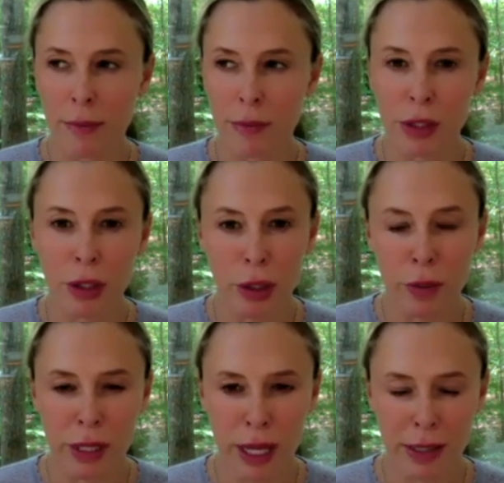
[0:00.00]

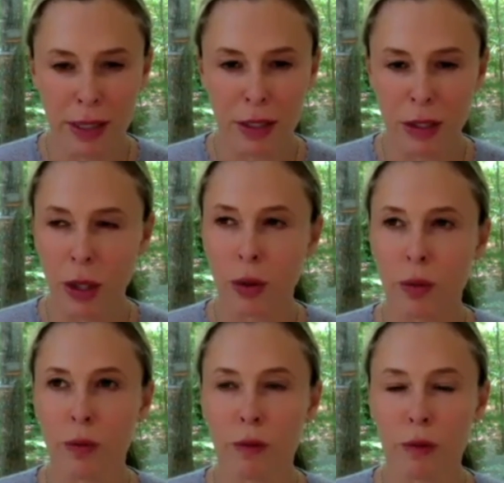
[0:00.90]
circumstances.
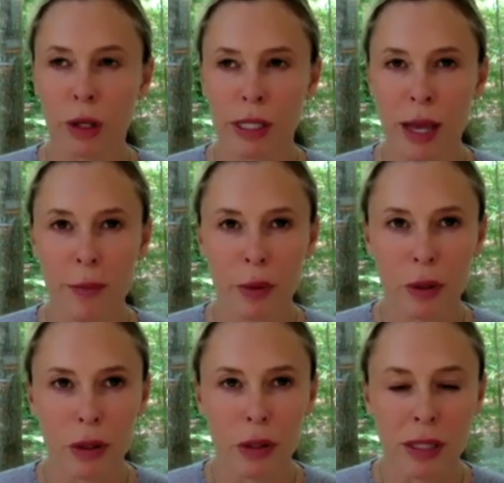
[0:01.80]
So, for
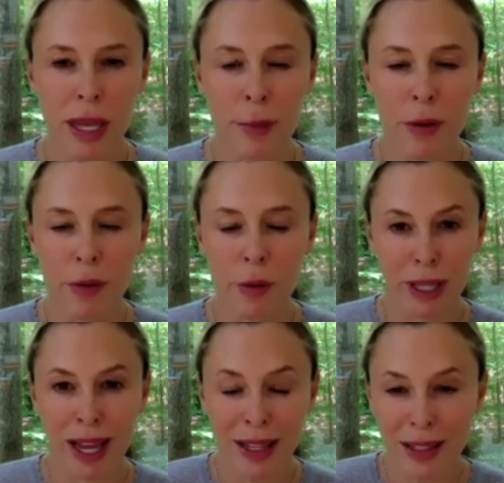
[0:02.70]
example, some of the
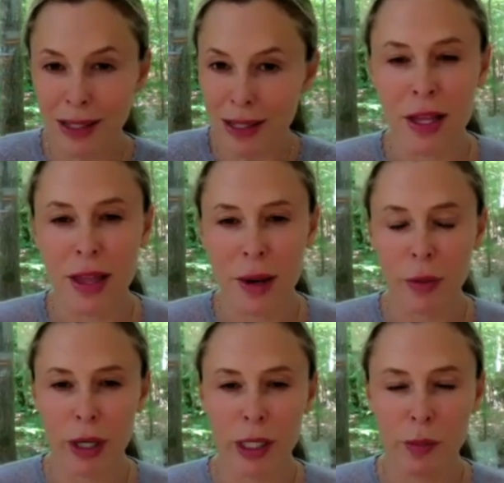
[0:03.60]
plants, they
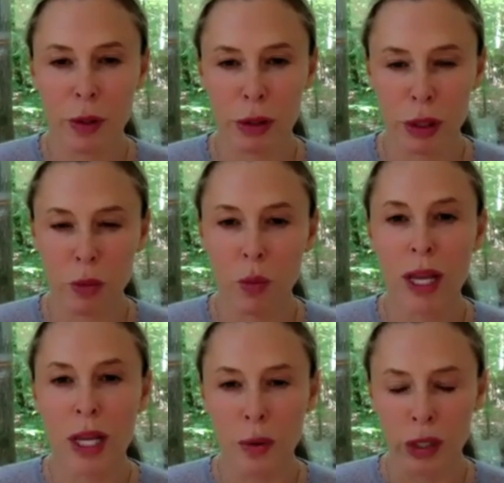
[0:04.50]
were exposed to when
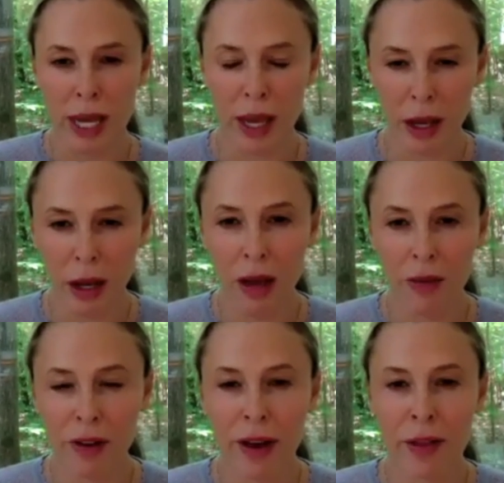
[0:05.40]
you were taking
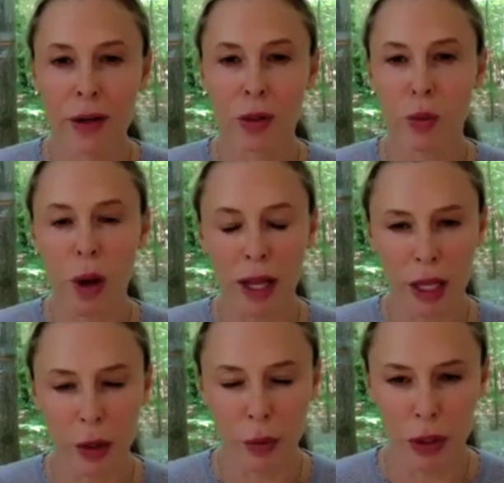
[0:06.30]
off, others while
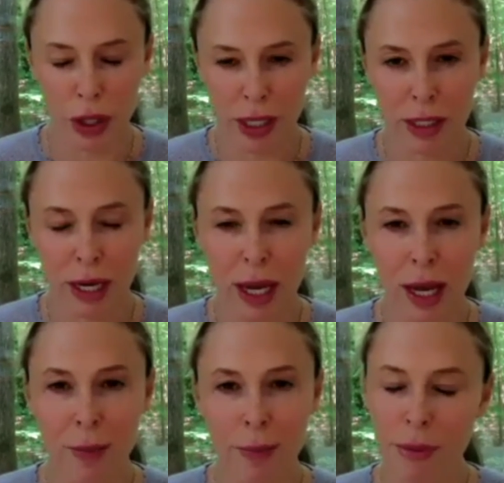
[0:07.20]
you were just
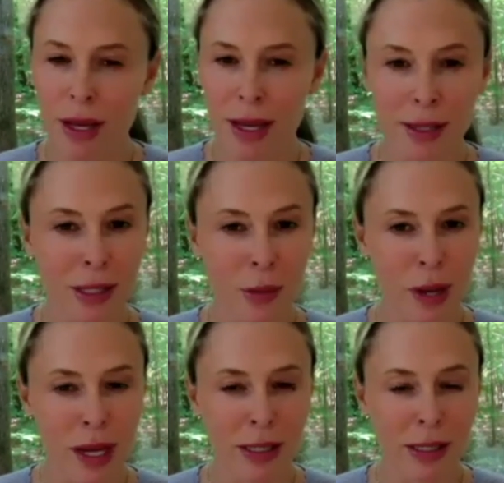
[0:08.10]
up in
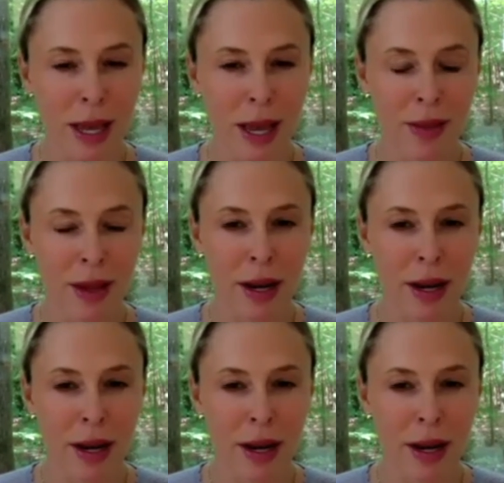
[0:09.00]
space, and then